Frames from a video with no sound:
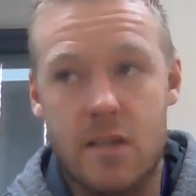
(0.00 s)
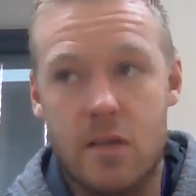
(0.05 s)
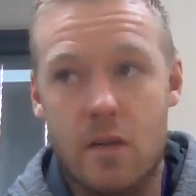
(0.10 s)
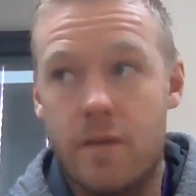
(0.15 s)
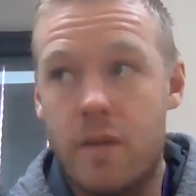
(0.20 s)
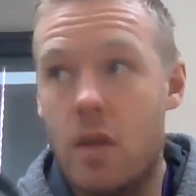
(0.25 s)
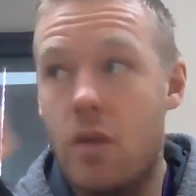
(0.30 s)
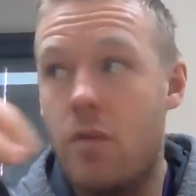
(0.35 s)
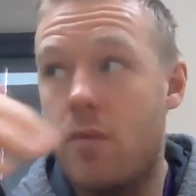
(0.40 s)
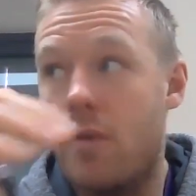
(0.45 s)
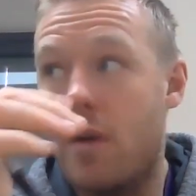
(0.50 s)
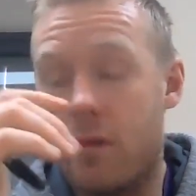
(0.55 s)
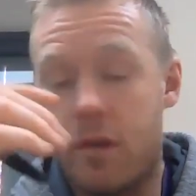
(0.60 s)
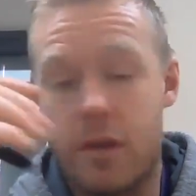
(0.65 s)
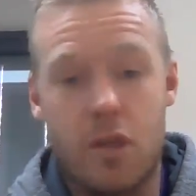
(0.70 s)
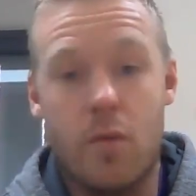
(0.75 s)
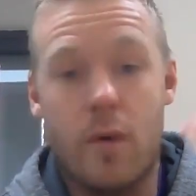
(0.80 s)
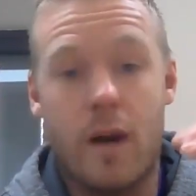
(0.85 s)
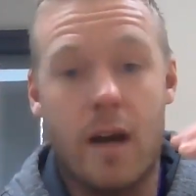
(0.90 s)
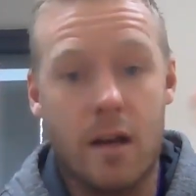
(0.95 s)
So if you know that
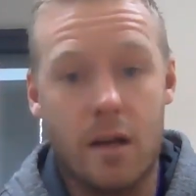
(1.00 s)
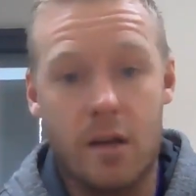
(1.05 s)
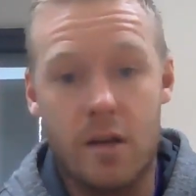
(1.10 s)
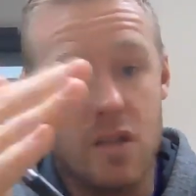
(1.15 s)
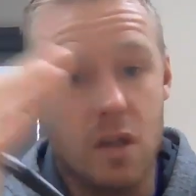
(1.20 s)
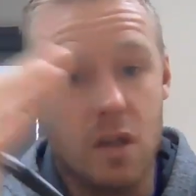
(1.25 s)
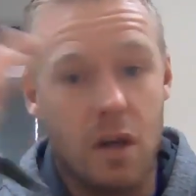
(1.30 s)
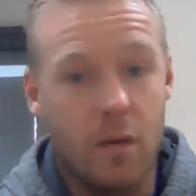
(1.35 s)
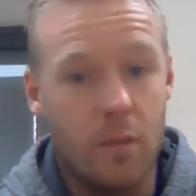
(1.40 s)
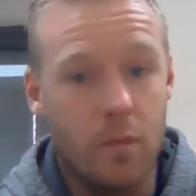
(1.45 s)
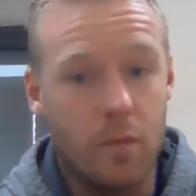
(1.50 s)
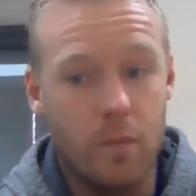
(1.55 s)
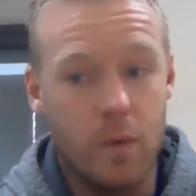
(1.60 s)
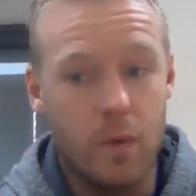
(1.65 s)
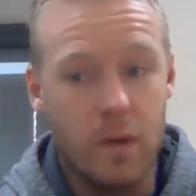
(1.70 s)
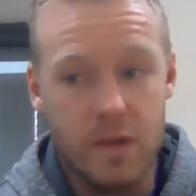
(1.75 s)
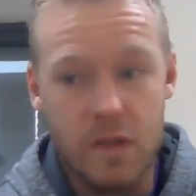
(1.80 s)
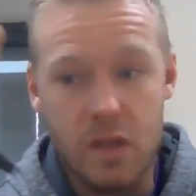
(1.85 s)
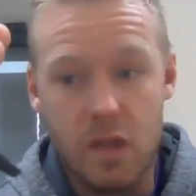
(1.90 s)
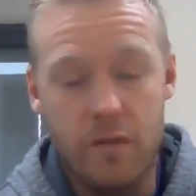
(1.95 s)
you are going to stop
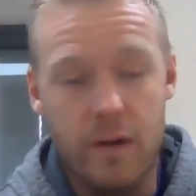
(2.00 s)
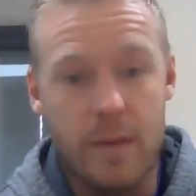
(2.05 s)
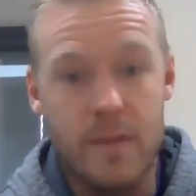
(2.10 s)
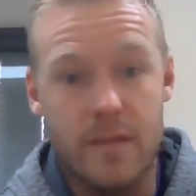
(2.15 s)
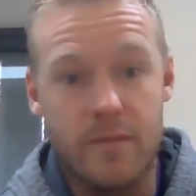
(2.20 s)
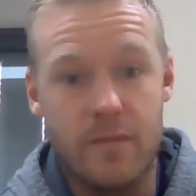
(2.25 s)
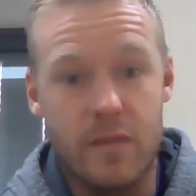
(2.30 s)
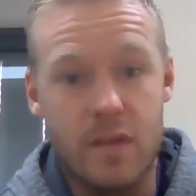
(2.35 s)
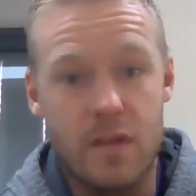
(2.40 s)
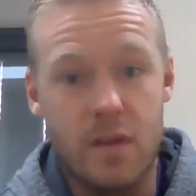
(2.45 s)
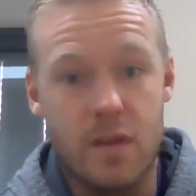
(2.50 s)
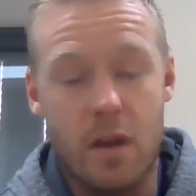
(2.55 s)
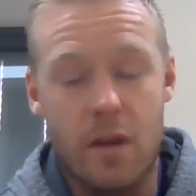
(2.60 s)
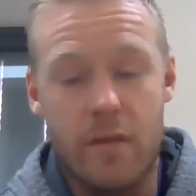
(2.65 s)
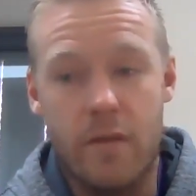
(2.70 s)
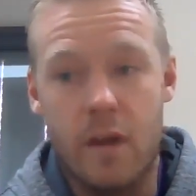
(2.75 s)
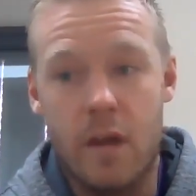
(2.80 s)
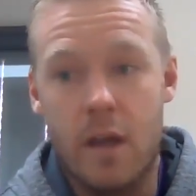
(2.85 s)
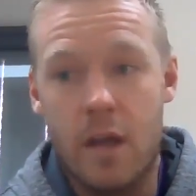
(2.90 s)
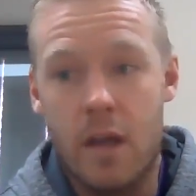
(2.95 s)
with 2 reps in reserve,